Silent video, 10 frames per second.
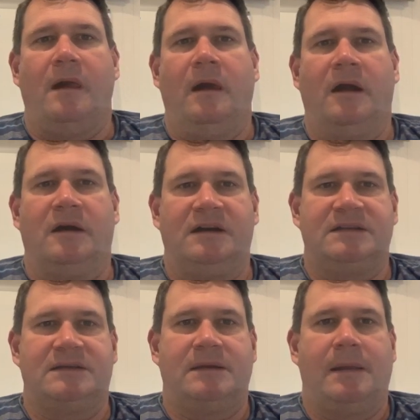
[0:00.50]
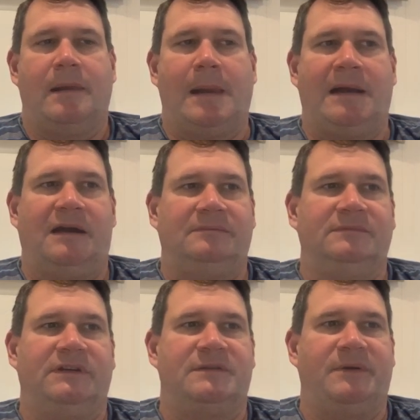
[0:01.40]
Hi guys,
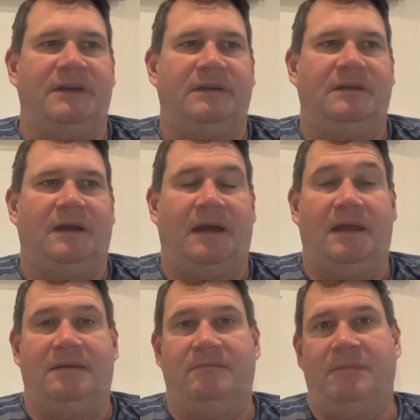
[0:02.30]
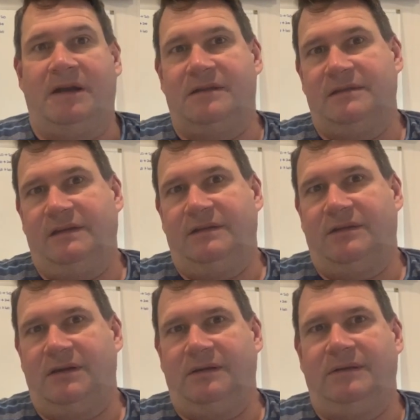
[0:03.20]
um, it's been a month since
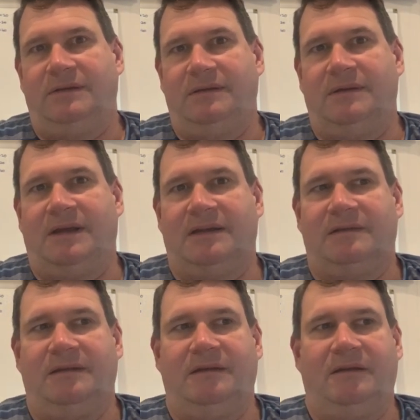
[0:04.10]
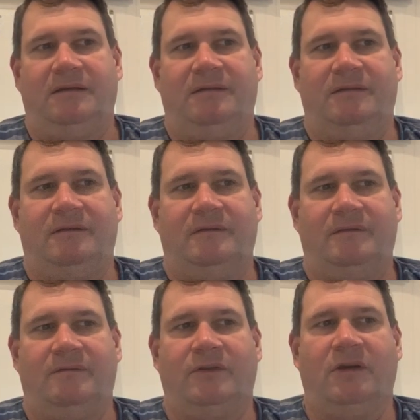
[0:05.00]
I last did a
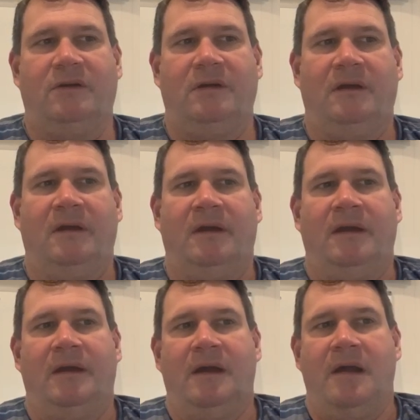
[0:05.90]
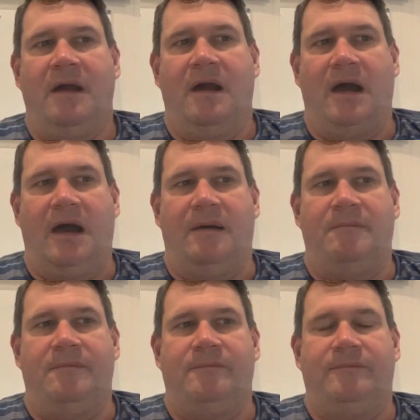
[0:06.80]
vlog
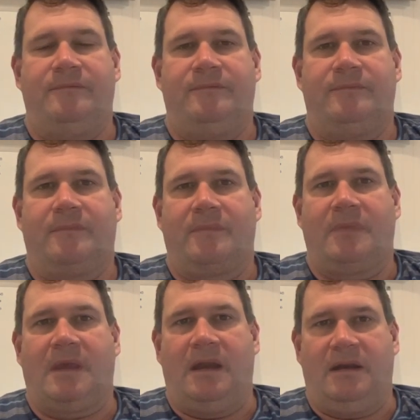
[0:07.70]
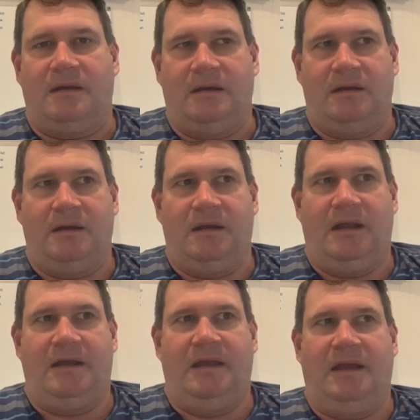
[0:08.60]
um, and it
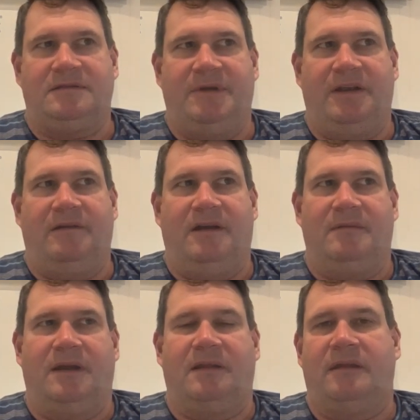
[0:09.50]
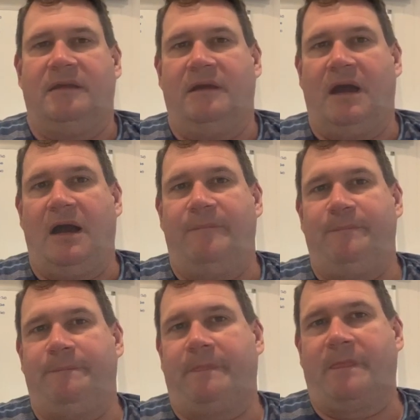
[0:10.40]
has has been a great month.
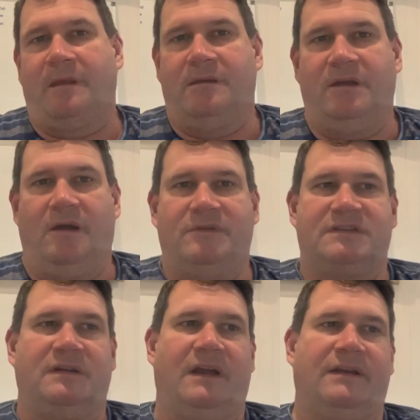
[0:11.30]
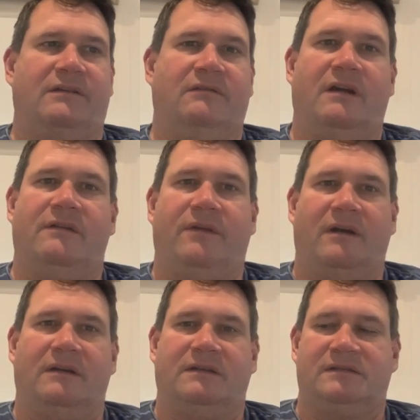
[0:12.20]
Um, you know, we're still under
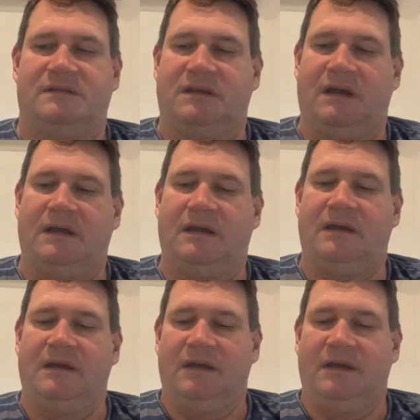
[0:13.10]
coronavirus uh,